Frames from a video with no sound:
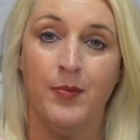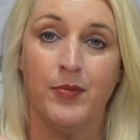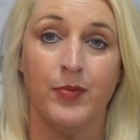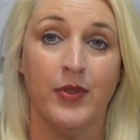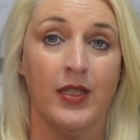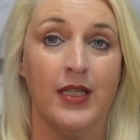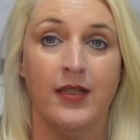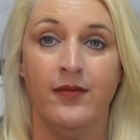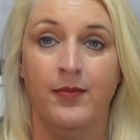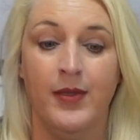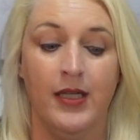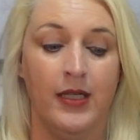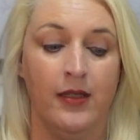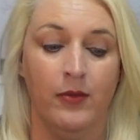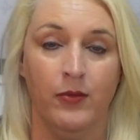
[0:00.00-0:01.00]
Believe
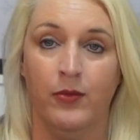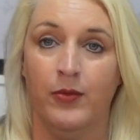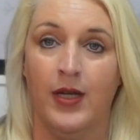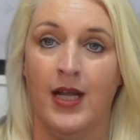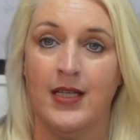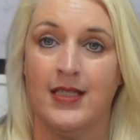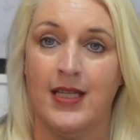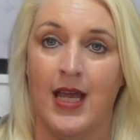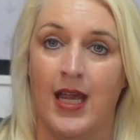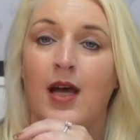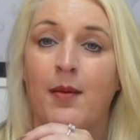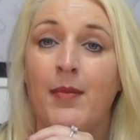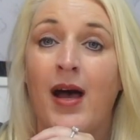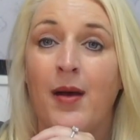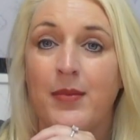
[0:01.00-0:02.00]
me when I say
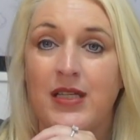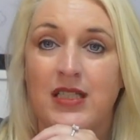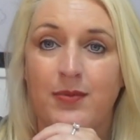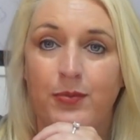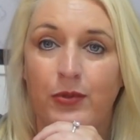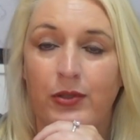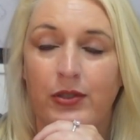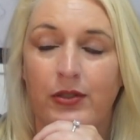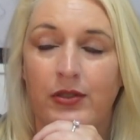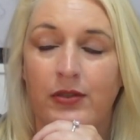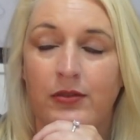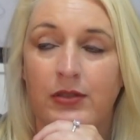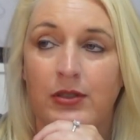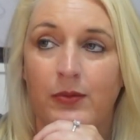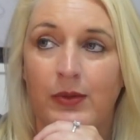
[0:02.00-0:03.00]
I might be
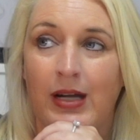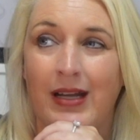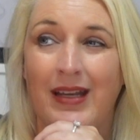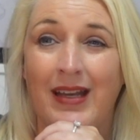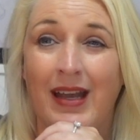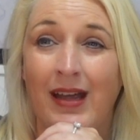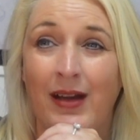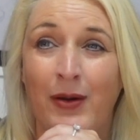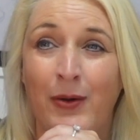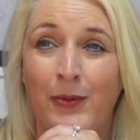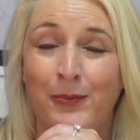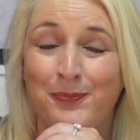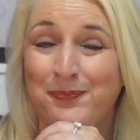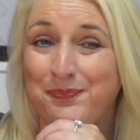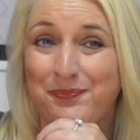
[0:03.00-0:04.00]
spoiled right
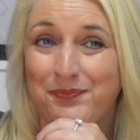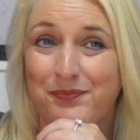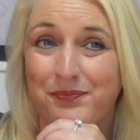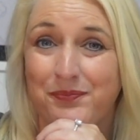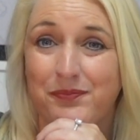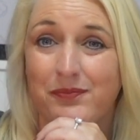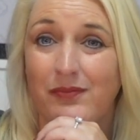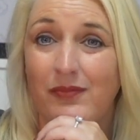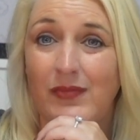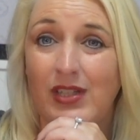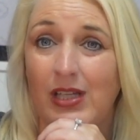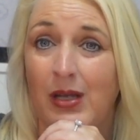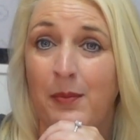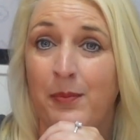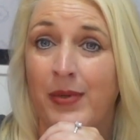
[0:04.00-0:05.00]
now,
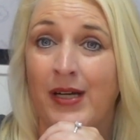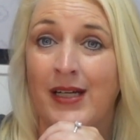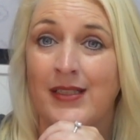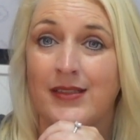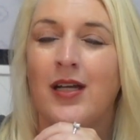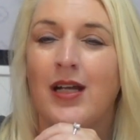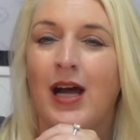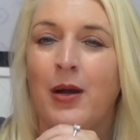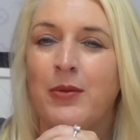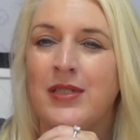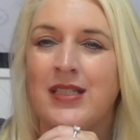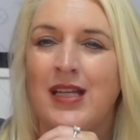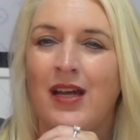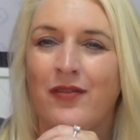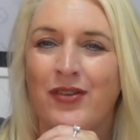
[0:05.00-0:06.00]
but I was
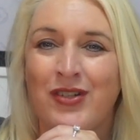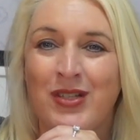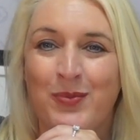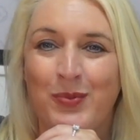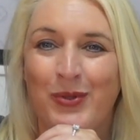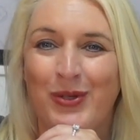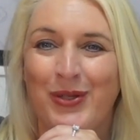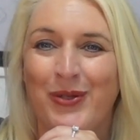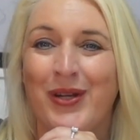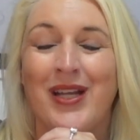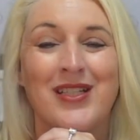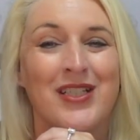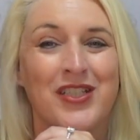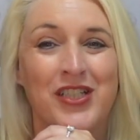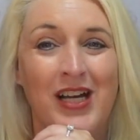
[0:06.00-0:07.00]
never spoiled
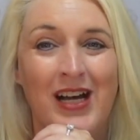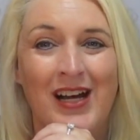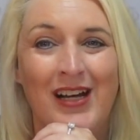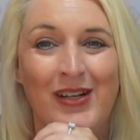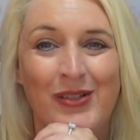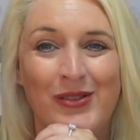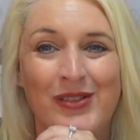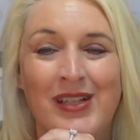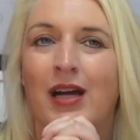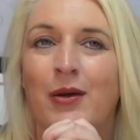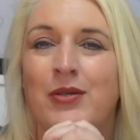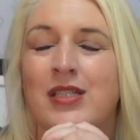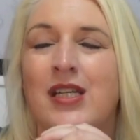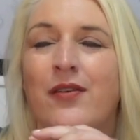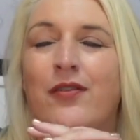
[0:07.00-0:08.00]
as a child. I
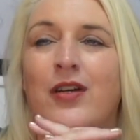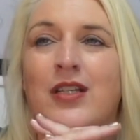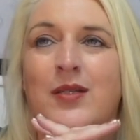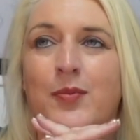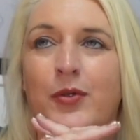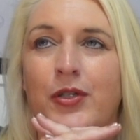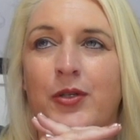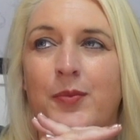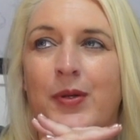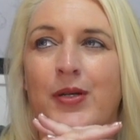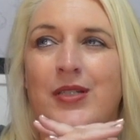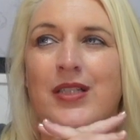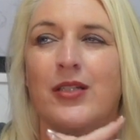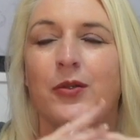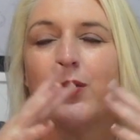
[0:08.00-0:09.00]
was never a spoiled
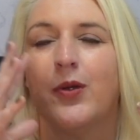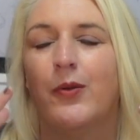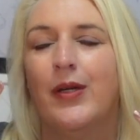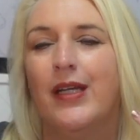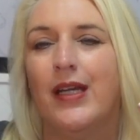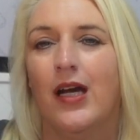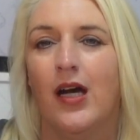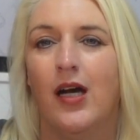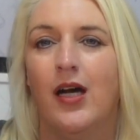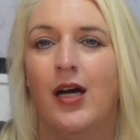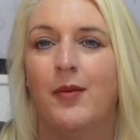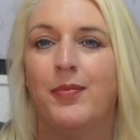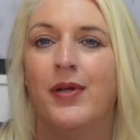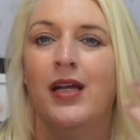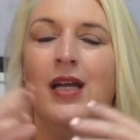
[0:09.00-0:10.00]
person growing
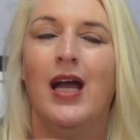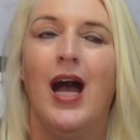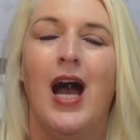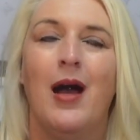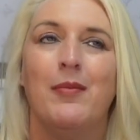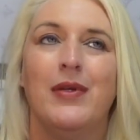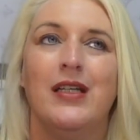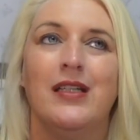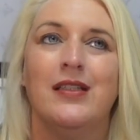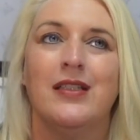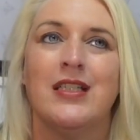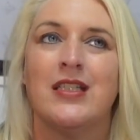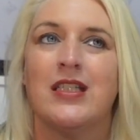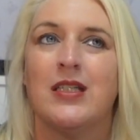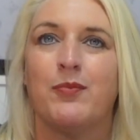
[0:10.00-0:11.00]
up. I mean,
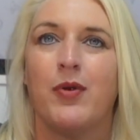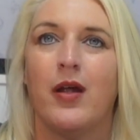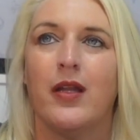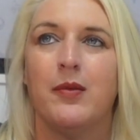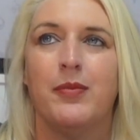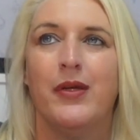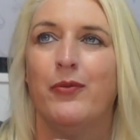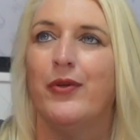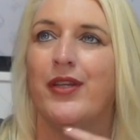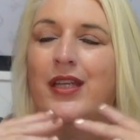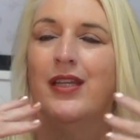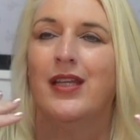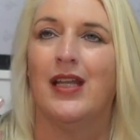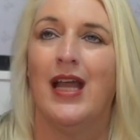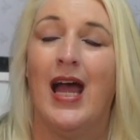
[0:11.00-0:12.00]
this has probably been
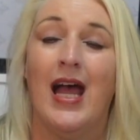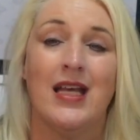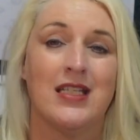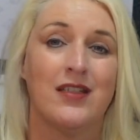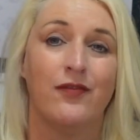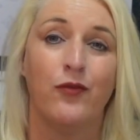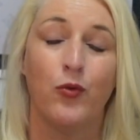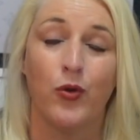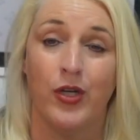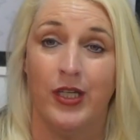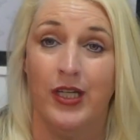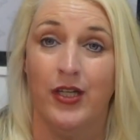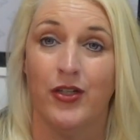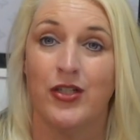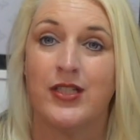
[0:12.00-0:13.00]
within the last 4
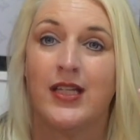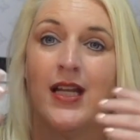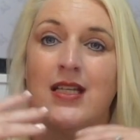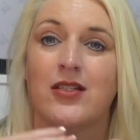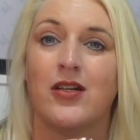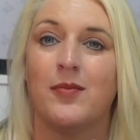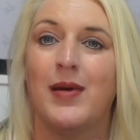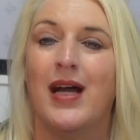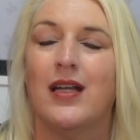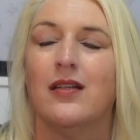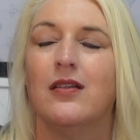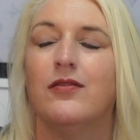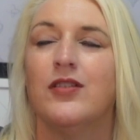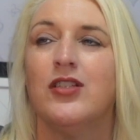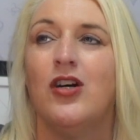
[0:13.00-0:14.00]
years that I started buying
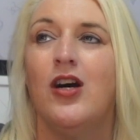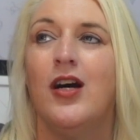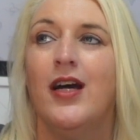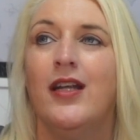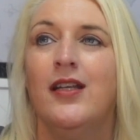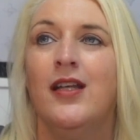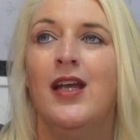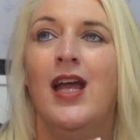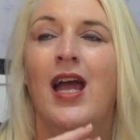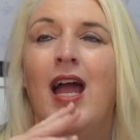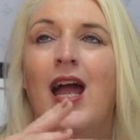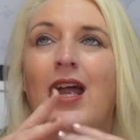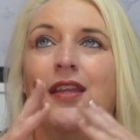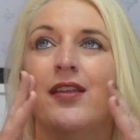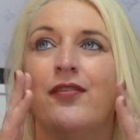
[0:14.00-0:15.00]
Louis Vuitton.
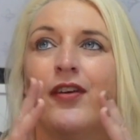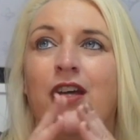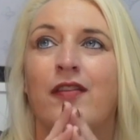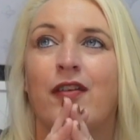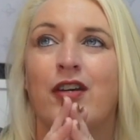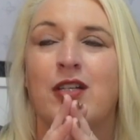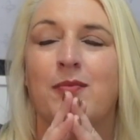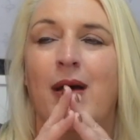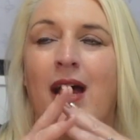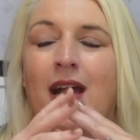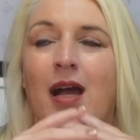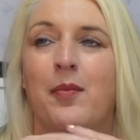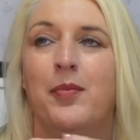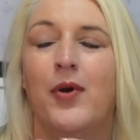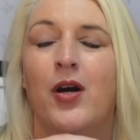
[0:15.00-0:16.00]
The very first bag
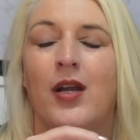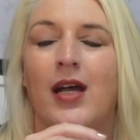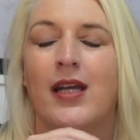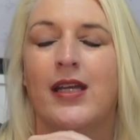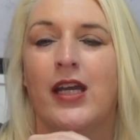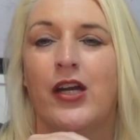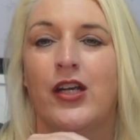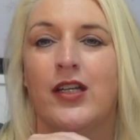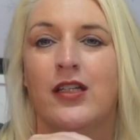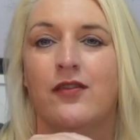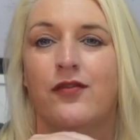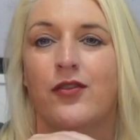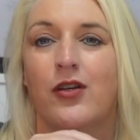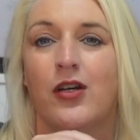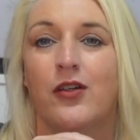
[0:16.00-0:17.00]
I bought, I carried it
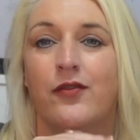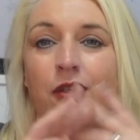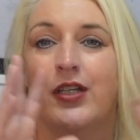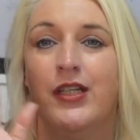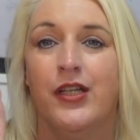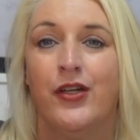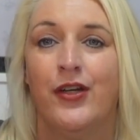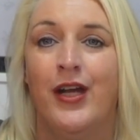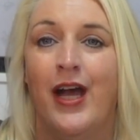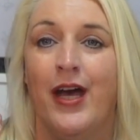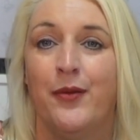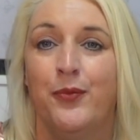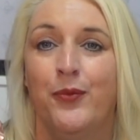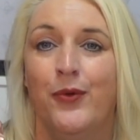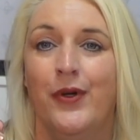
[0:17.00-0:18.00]
for over a year,
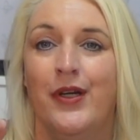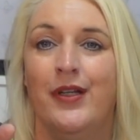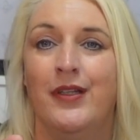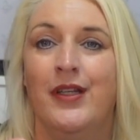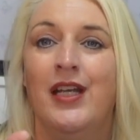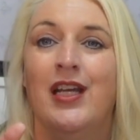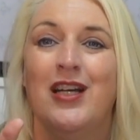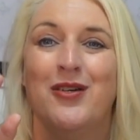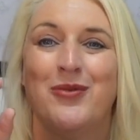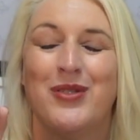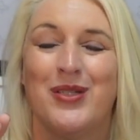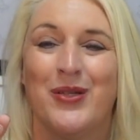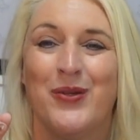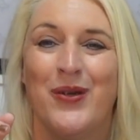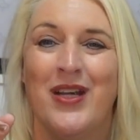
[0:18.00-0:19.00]
had one. It was
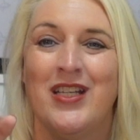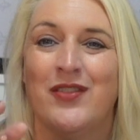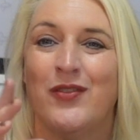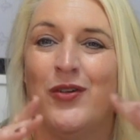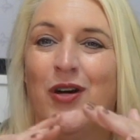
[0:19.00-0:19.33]
the Graceful.